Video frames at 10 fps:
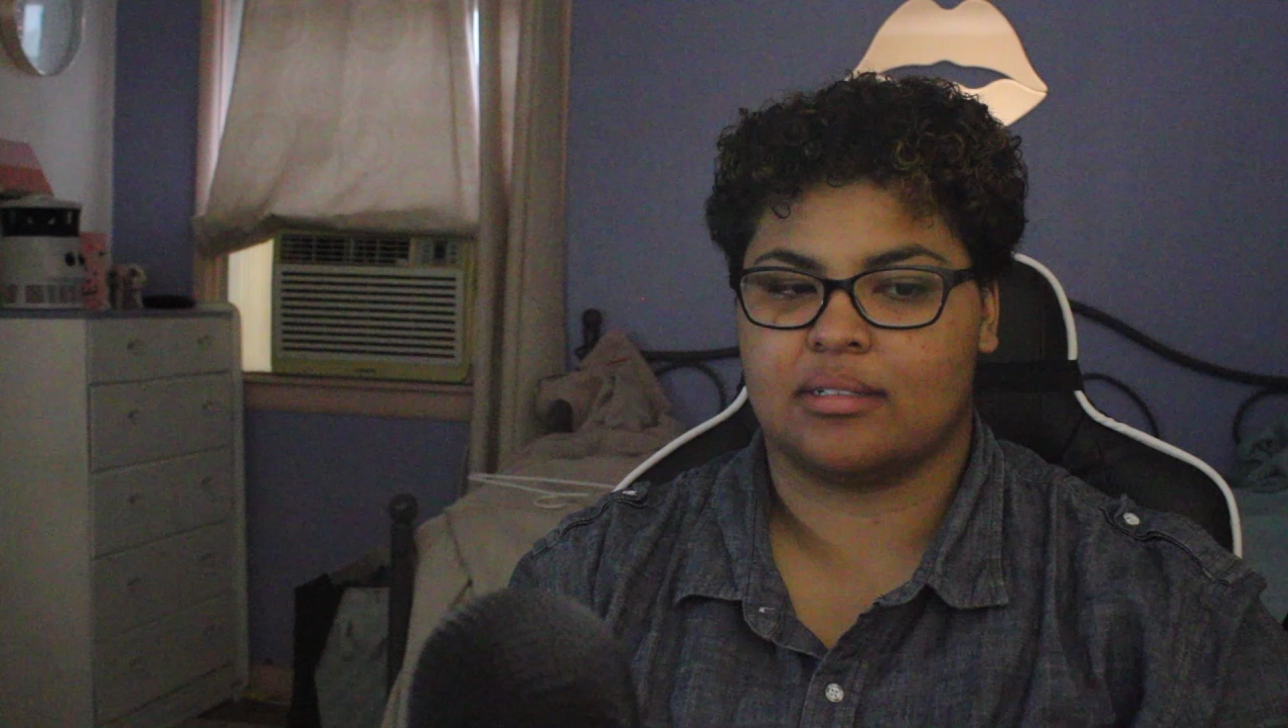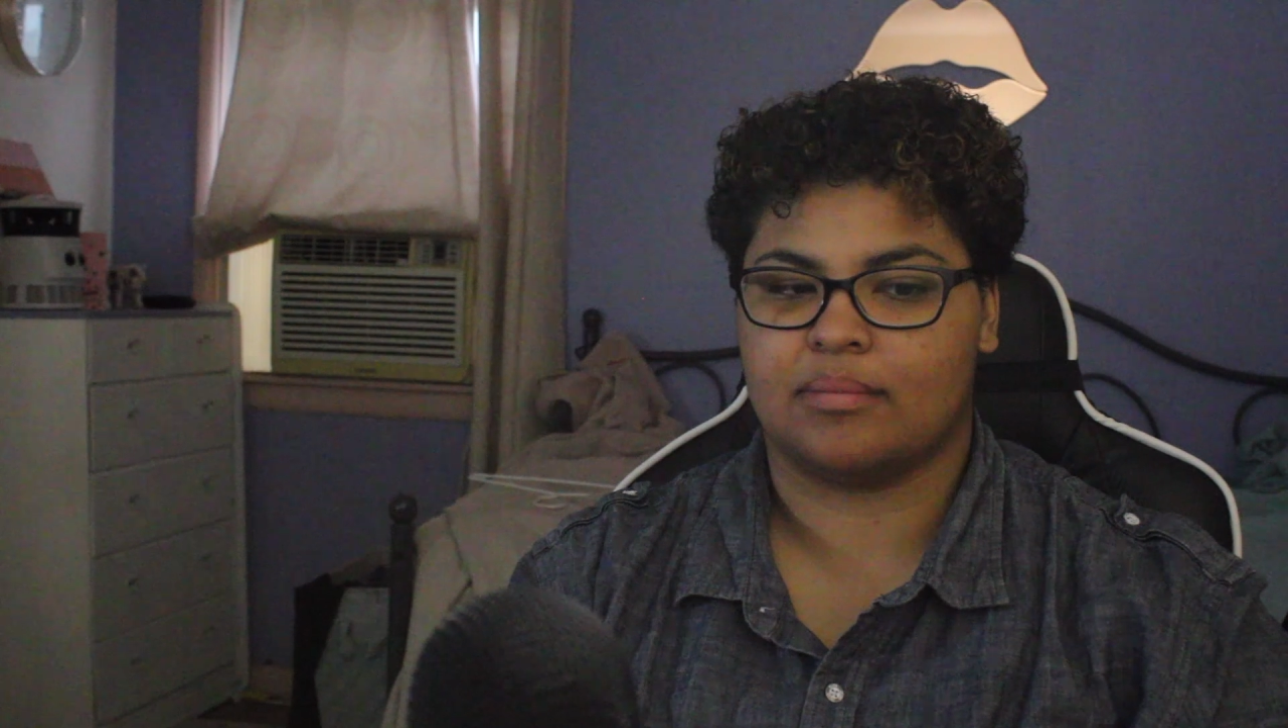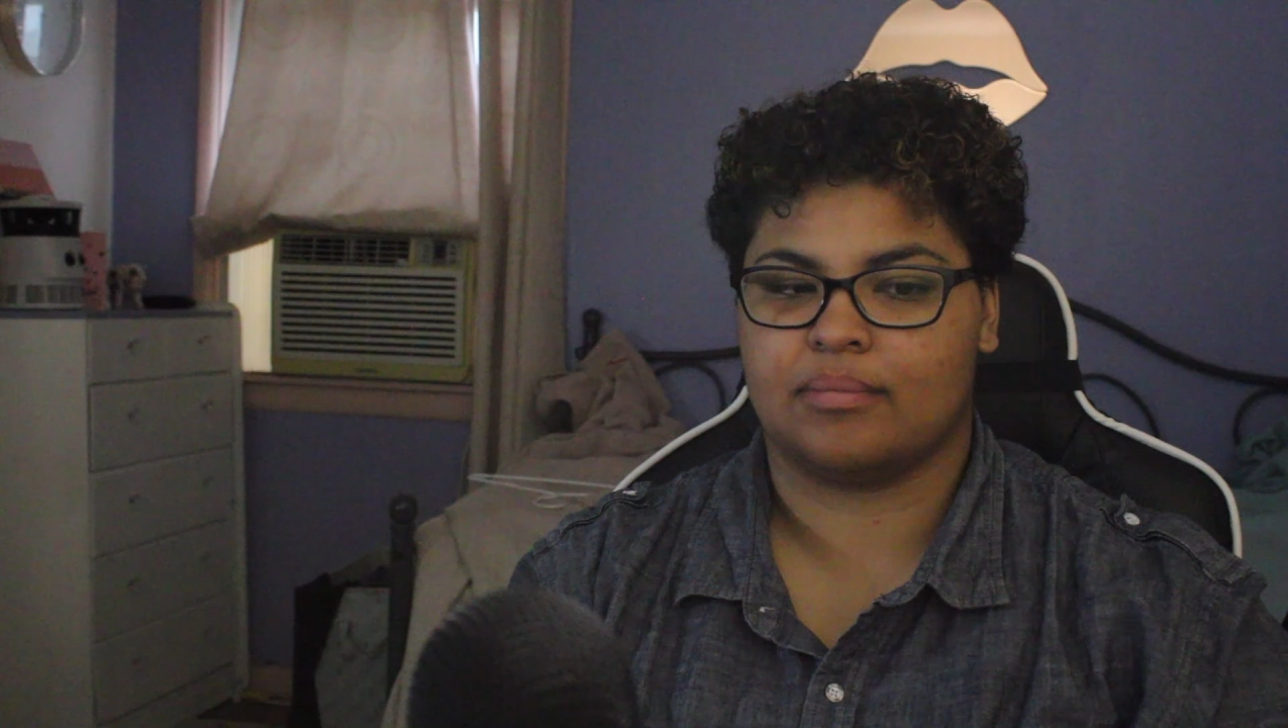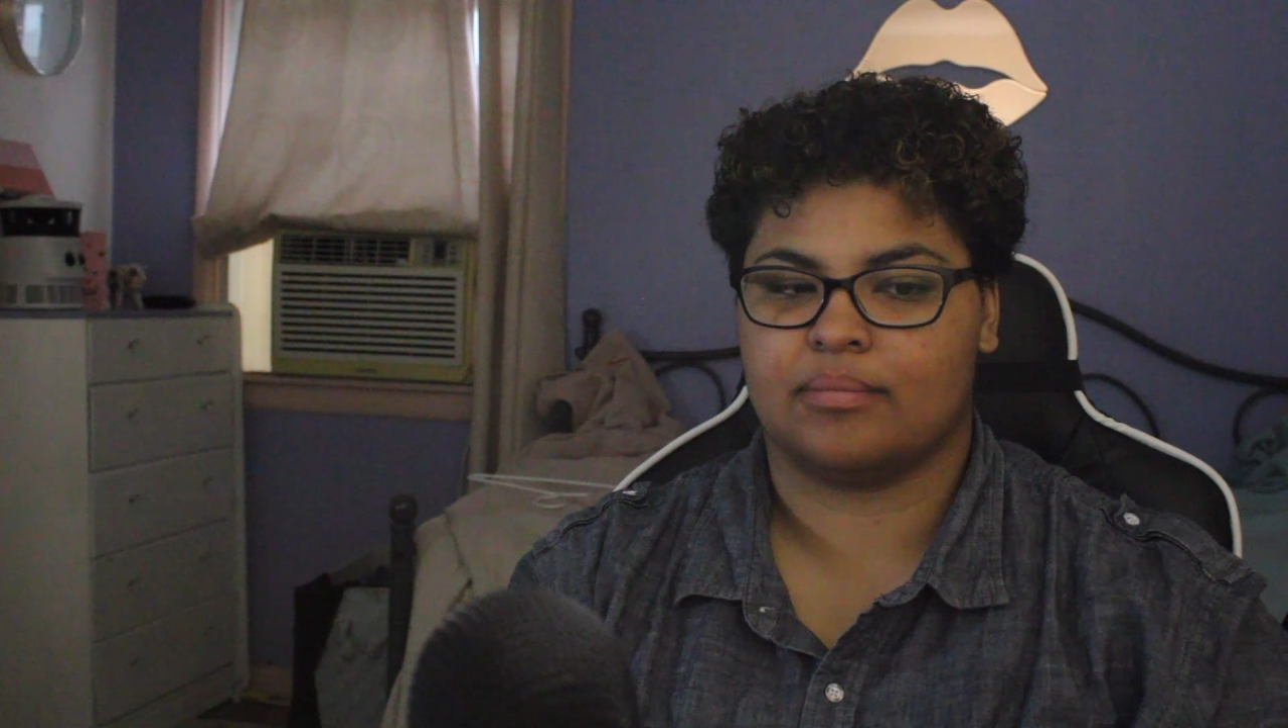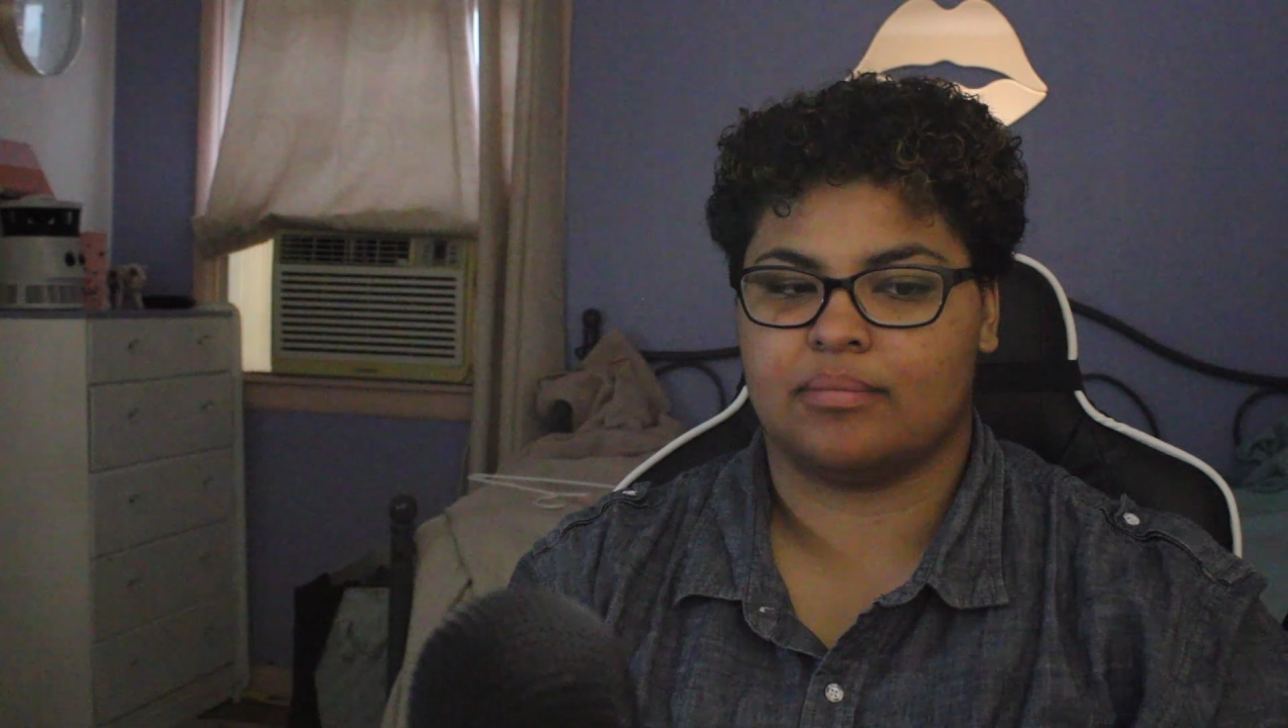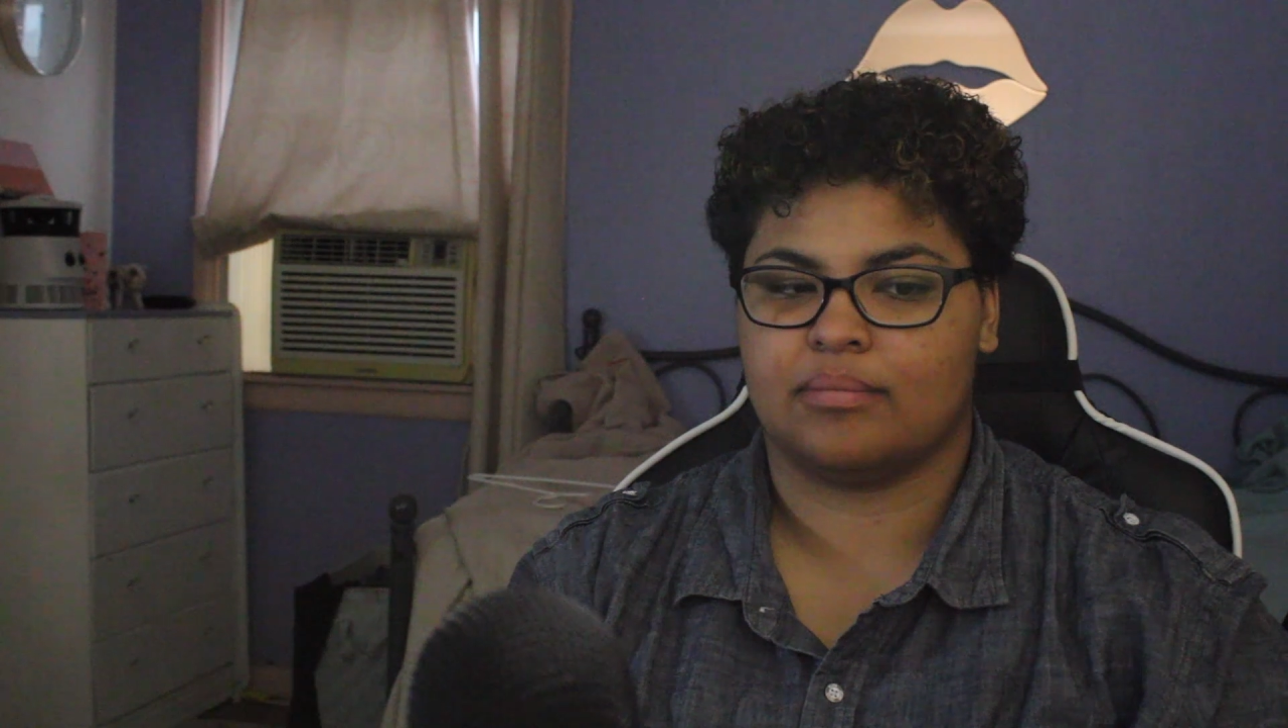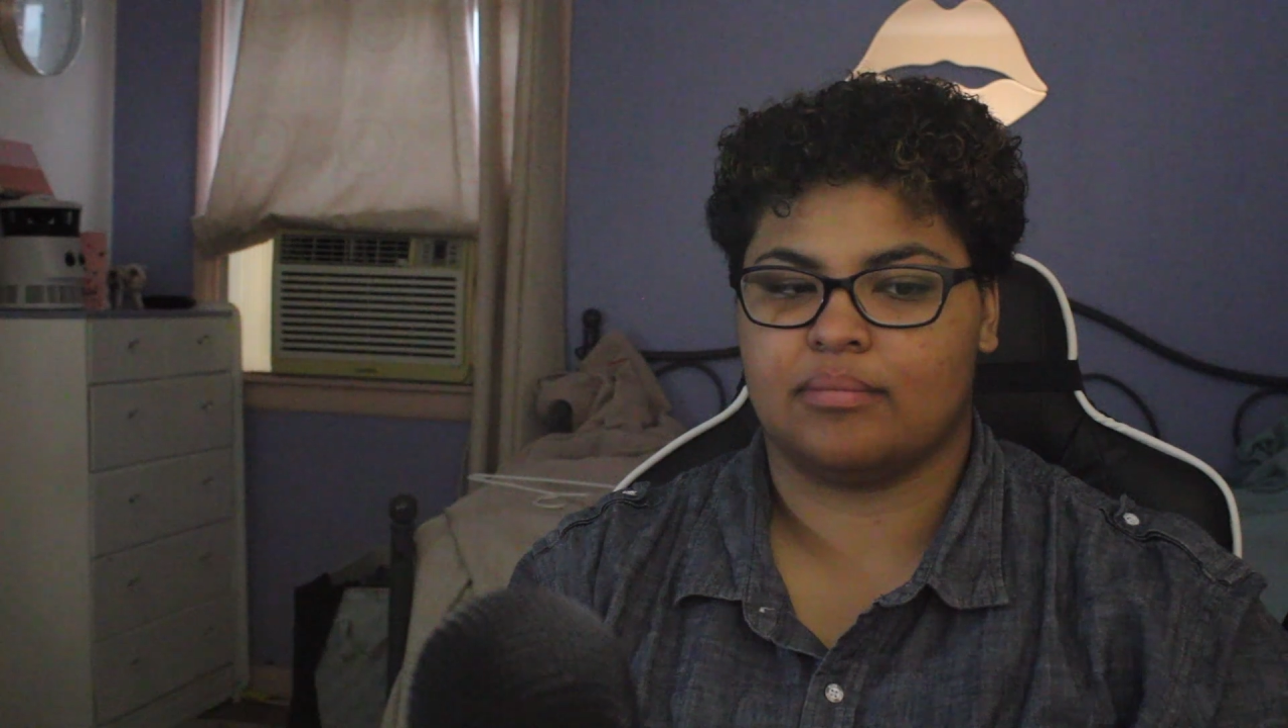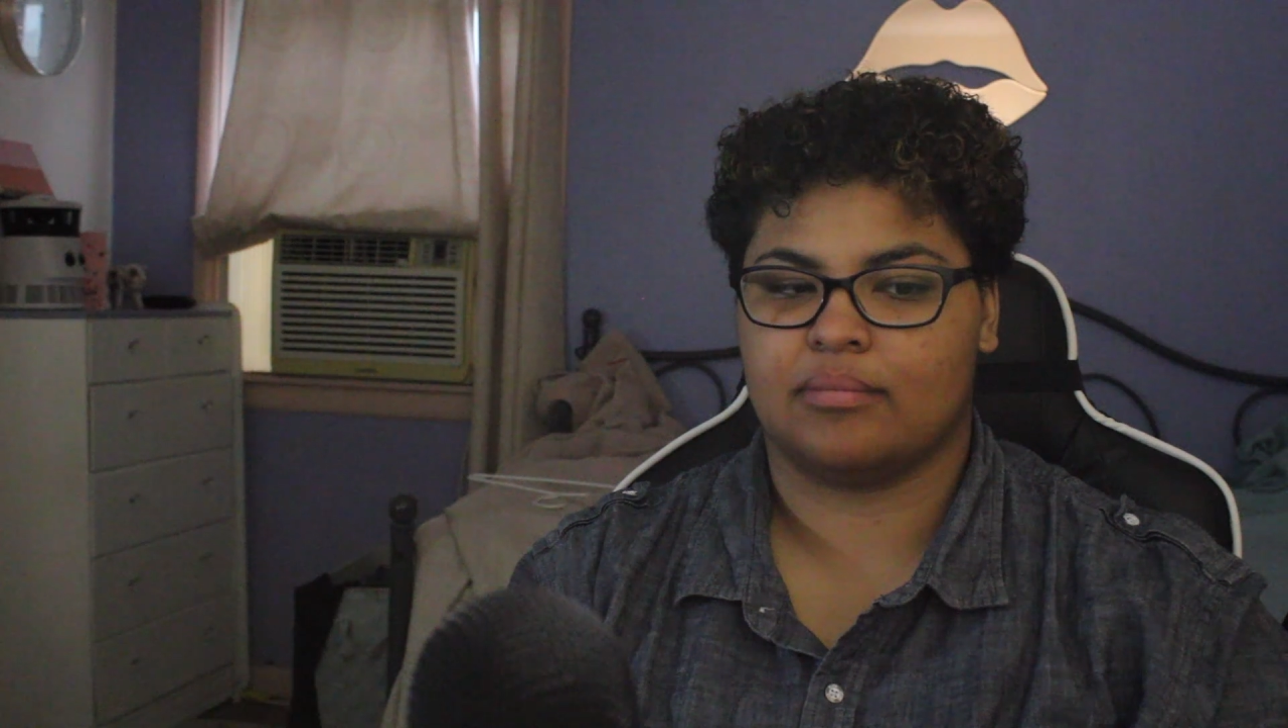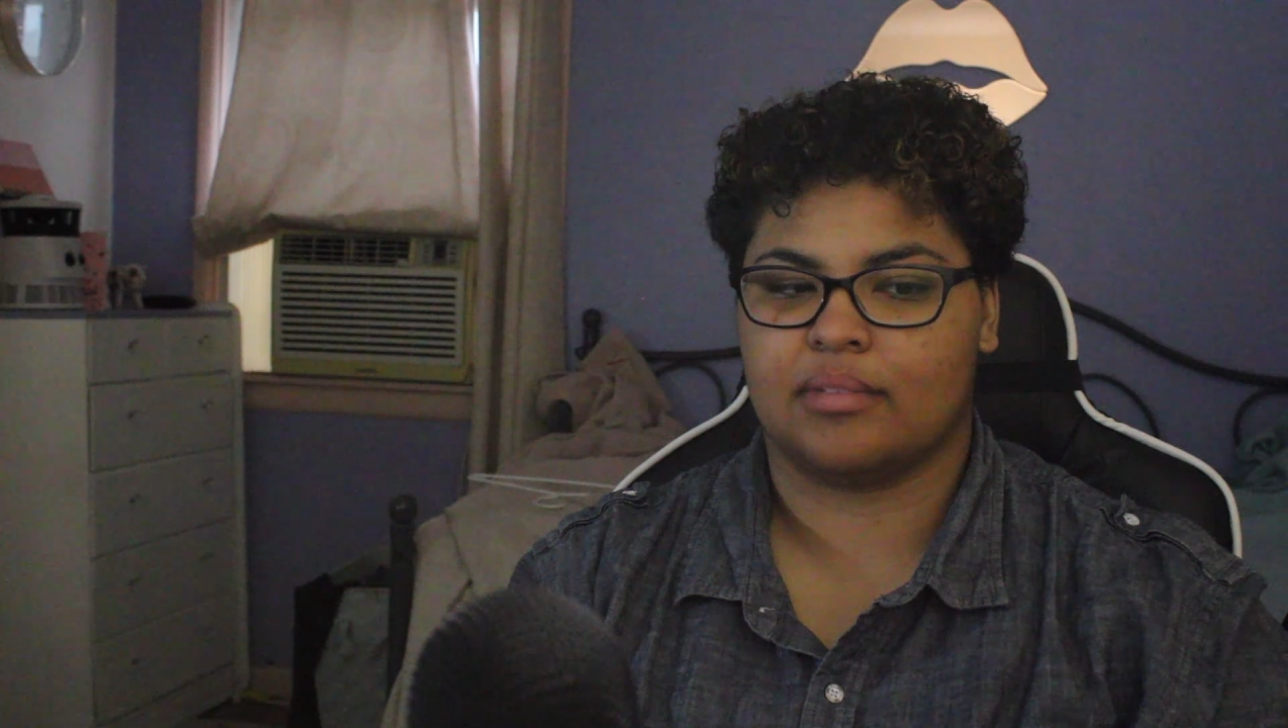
some,